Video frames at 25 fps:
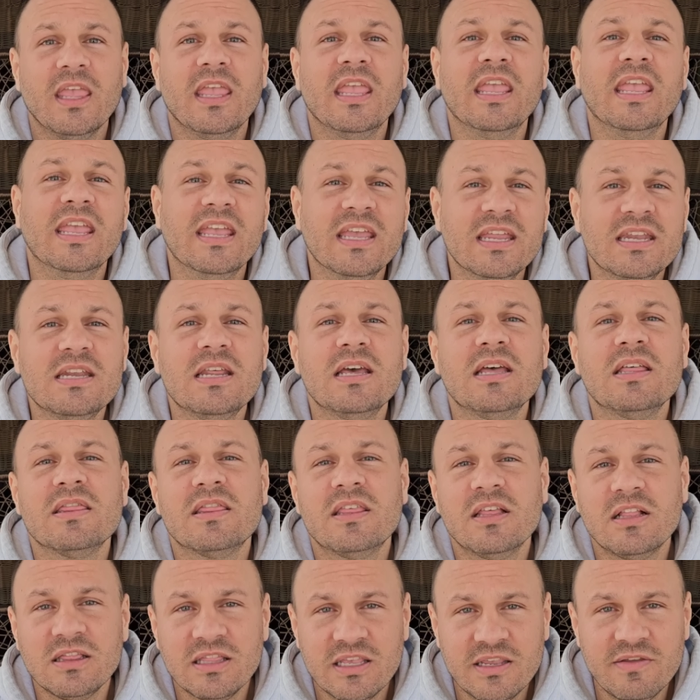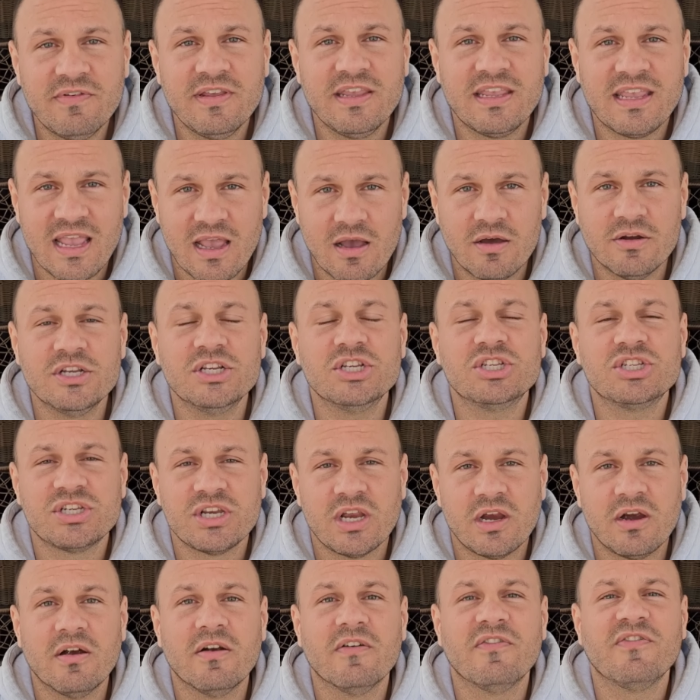in the Levy County
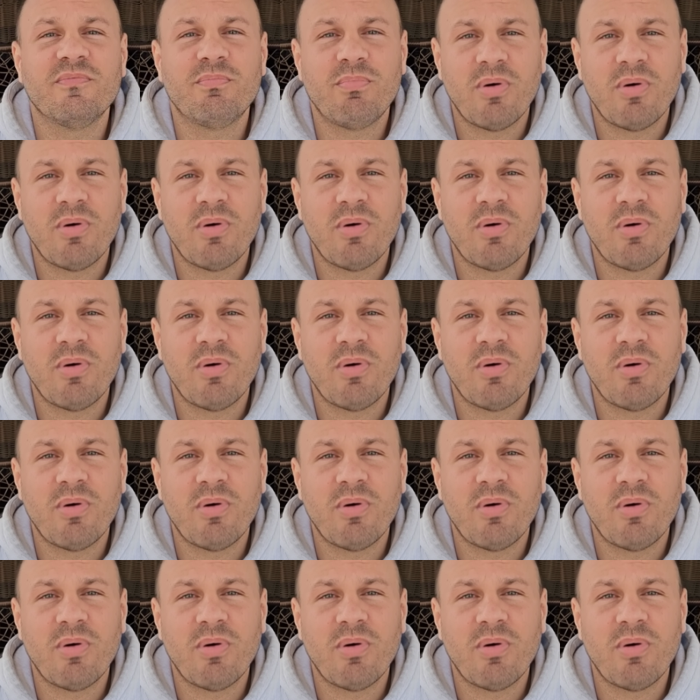Sheriff